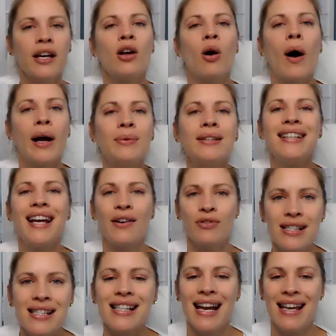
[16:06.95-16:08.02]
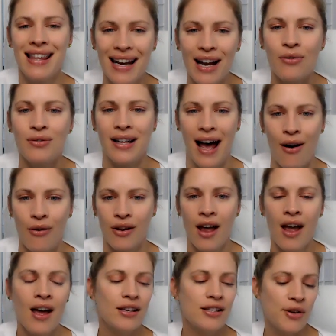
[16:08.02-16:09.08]
You know, I would never say that out loud.
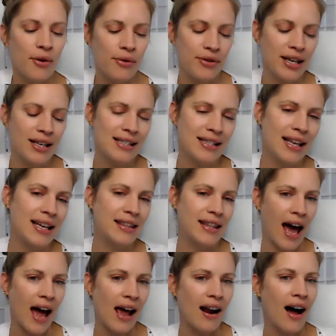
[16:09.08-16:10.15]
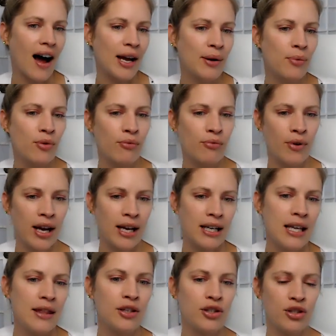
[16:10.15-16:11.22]
So things like that, I will write
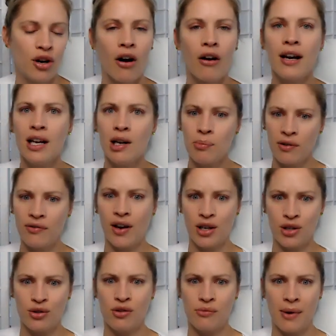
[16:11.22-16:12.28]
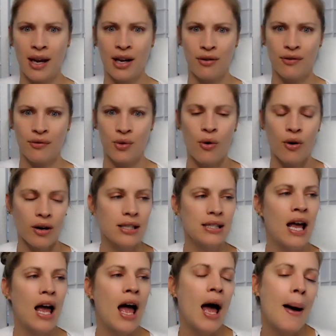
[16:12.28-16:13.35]
in the chart in a professional manner, of
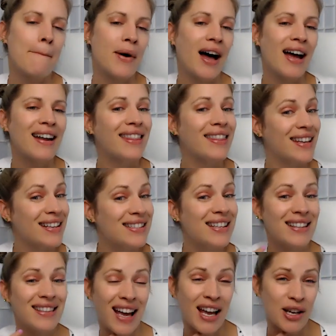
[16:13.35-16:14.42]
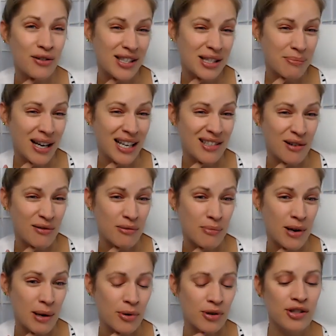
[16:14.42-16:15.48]
course but things like that you just might not
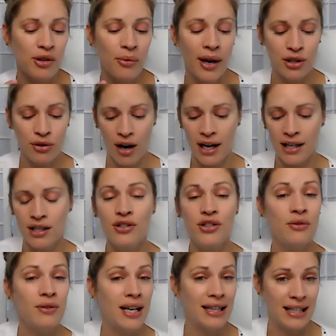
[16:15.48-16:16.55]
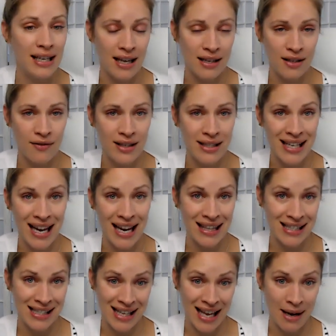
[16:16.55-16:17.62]
remember. So I try to do it at the end of the day,
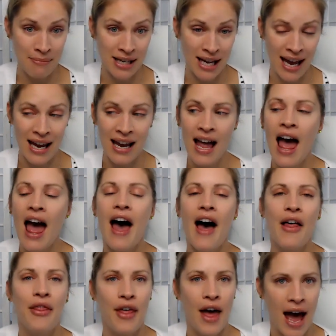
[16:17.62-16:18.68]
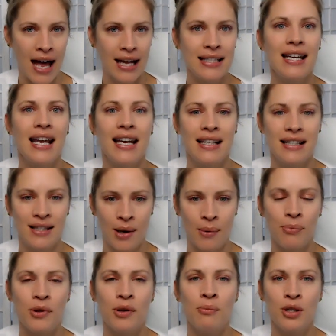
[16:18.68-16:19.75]
the same day. That takes
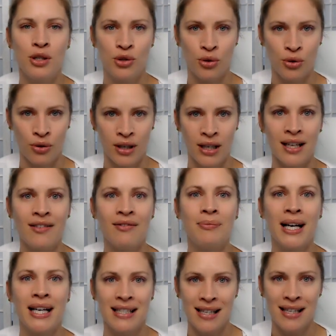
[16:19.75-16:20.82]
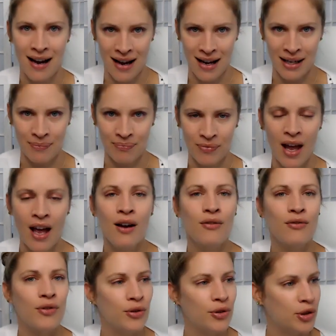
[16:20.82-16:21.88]
up the majority of my time.
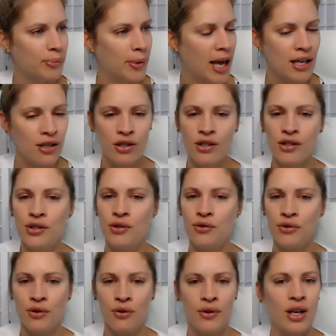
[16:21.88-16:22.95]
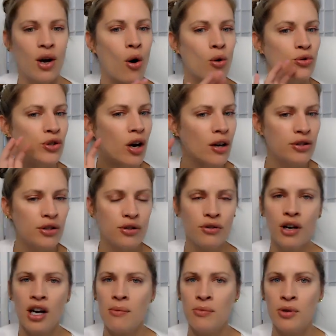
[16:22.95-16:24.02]
For new patients, you do the
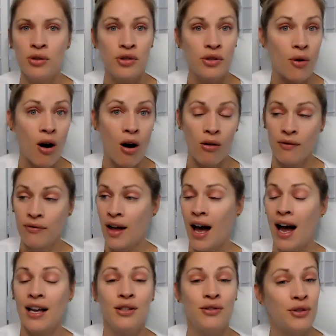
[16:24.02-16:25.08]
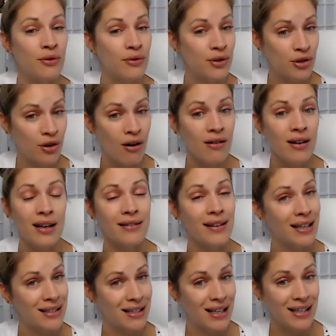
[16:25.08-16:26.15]
odontogram, you do all of that, you do the charting.
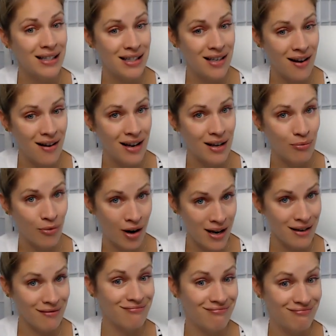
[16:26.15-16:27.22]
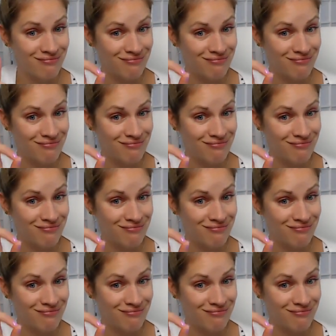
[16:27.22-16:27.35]
That takes time, right?